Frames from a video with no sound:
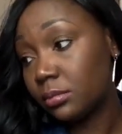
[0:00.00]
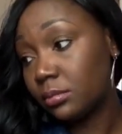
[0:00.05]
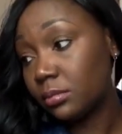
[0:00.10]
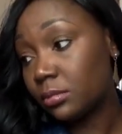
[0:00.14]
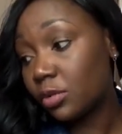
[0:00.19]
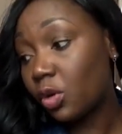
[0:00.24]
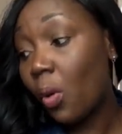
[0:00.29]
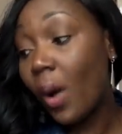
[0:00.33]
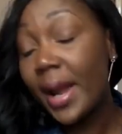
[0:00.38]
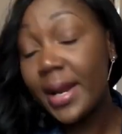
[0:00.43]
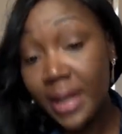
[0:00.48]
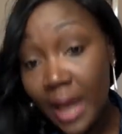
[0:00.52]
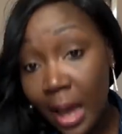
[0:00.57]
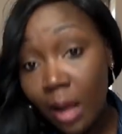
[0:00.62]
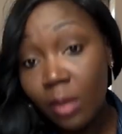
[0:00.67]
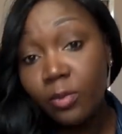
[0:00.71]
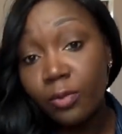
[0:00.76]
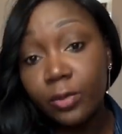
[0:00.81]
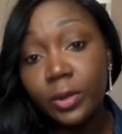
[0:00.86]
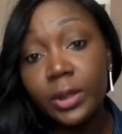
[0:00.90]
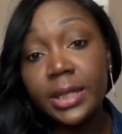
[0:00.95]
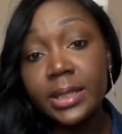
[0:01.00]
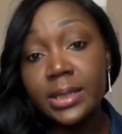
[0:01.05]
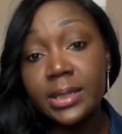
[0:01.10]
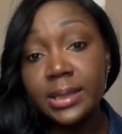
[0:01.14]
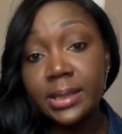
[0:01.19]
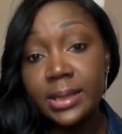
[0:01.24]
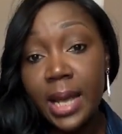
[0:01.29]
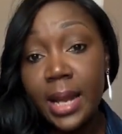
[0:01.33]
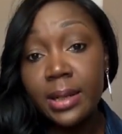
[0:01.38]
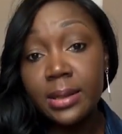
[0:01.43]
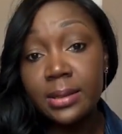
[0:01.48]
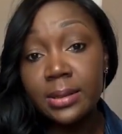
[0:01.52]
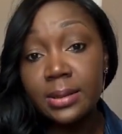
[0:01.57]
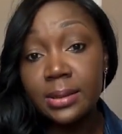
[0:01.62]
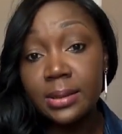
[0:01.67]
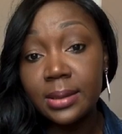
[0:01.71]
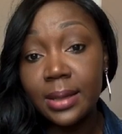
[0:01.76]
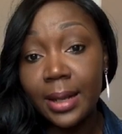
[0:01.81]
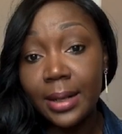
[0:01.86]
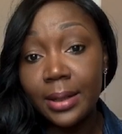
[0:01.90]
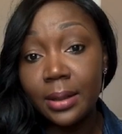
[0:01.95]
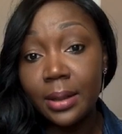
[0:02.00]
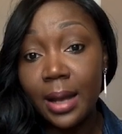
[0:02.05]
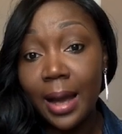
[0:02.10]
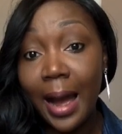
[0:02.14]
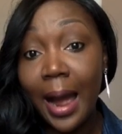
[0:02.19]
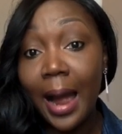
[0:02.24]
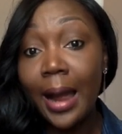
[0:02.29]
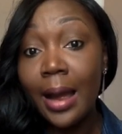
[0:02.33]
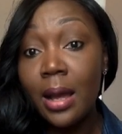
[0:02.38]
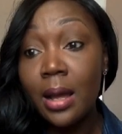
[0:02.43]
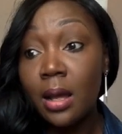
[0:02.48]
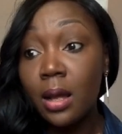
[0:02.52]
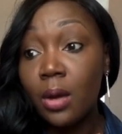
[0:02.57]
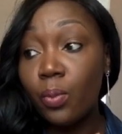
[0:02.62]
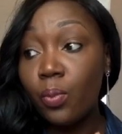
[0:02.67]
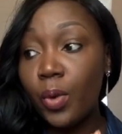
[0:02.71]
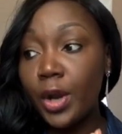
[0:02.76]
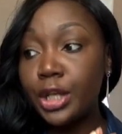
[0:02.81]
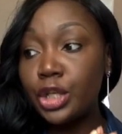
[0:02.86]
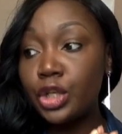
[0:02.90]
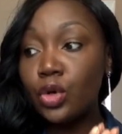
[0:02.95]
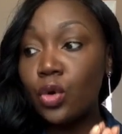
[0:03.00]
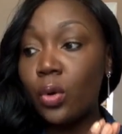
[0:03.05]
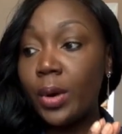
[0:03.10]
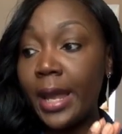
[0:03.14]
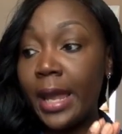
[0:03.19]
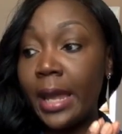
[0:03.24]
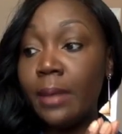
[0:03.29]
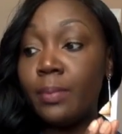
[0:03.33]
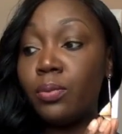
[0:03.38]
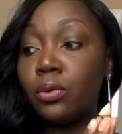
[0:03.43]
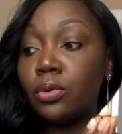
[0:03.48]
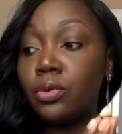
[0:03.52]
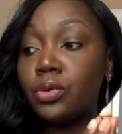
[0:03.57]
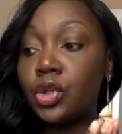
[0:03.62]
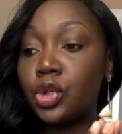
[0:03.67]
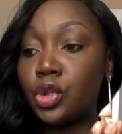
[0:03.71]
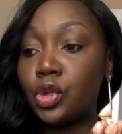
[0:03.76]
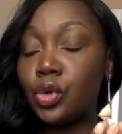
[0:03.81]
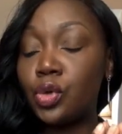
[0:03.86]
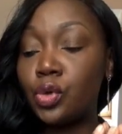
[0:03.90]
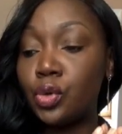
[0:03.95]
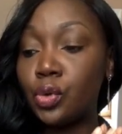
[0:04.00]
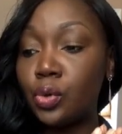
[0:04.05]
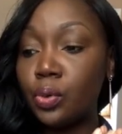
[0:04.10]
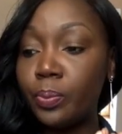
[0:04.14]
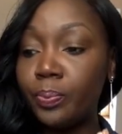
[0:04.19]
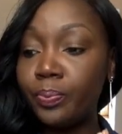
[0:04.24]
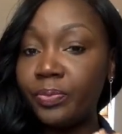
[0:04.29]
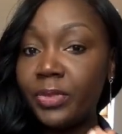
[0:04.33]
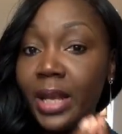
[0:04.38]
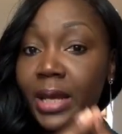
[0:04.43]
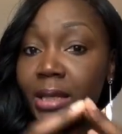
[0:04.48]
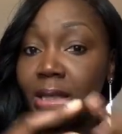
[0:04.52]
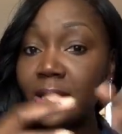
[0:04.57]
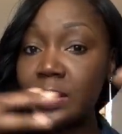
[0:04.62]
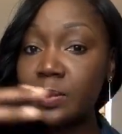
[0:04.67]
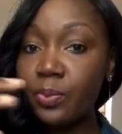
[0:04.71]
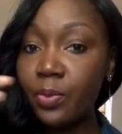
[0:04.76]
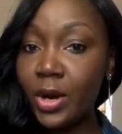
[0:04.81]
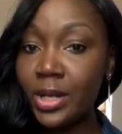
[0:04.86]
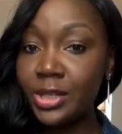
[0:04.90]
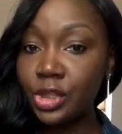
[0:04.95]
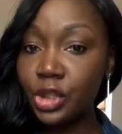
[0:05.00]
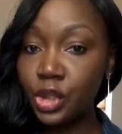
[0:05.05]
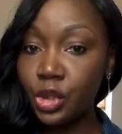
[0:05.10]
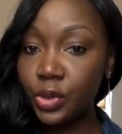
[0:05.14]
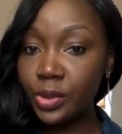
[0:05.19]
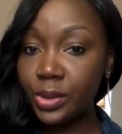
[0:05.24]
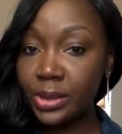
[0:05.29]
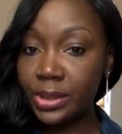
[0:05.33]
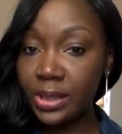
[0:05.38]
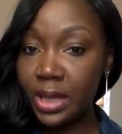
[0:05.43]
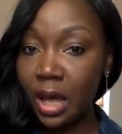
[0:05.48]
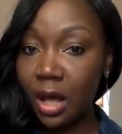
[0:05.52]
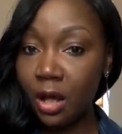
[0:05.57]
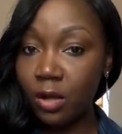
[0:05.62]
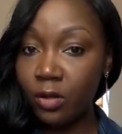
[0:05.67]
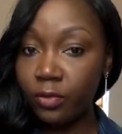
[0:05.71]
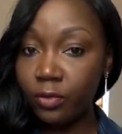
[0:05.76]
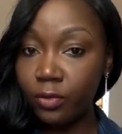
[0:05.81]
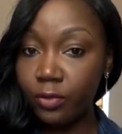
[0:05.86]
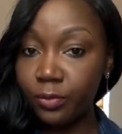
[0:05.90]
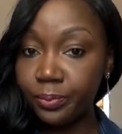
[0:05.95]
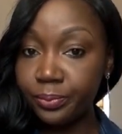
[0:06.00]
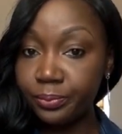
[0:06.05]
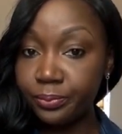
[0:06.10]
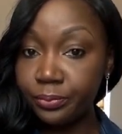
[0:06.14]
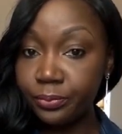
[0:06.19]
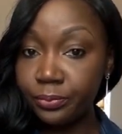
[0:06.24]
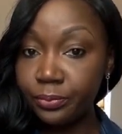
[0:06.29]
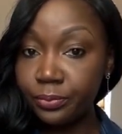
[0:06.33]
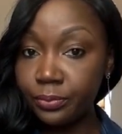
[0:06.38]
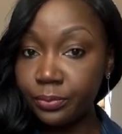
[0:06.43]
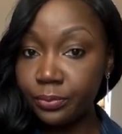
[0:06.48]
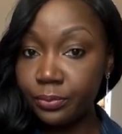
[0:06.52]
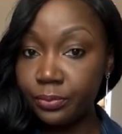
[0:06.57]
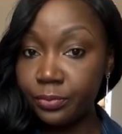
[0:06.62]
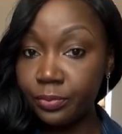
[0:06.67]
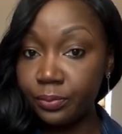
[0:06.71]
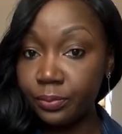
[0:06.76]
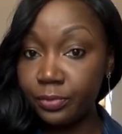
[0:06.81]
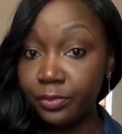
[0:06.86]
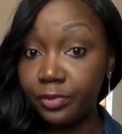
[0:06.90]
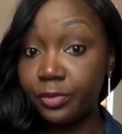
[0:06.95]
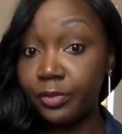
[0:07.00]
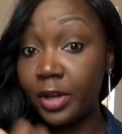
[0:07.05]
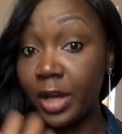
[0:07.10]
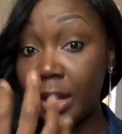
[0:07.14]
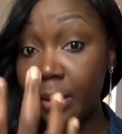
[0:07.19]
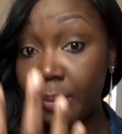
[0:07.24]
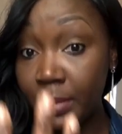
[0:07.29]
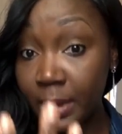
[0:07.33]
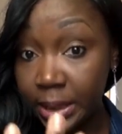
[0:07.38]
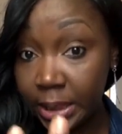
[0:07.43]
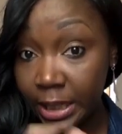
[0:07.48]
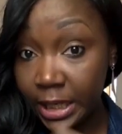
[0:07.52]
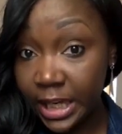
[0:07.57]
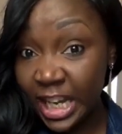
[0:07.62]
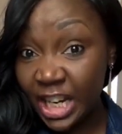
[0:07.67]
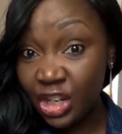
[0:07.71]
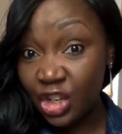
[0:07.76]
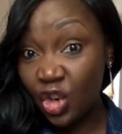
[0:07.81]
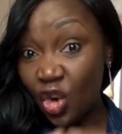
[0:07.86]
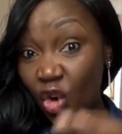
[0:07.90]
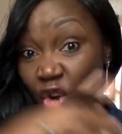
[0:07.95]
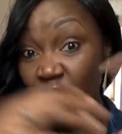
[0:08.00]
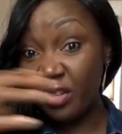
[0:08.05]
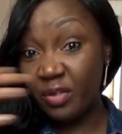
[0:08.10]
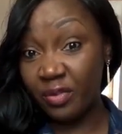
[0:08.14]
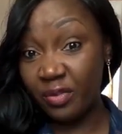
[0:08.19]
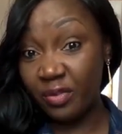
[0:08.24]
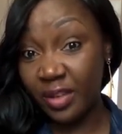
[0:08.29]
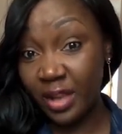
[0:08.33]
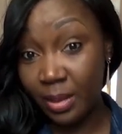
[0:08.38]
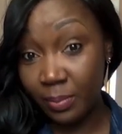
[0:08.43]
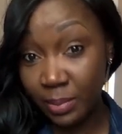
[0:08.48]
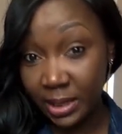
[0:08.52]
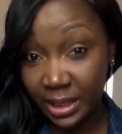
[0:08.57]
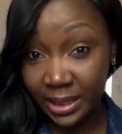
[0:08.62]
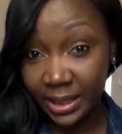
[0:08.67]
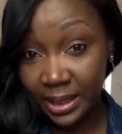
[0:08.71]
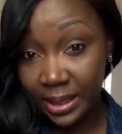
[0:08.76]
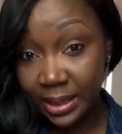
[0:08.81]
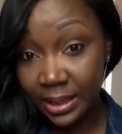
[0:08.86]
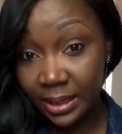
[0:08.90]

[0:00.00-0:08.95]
quite helpful in the sense that when you're able to express yourself verbally and non-verbally,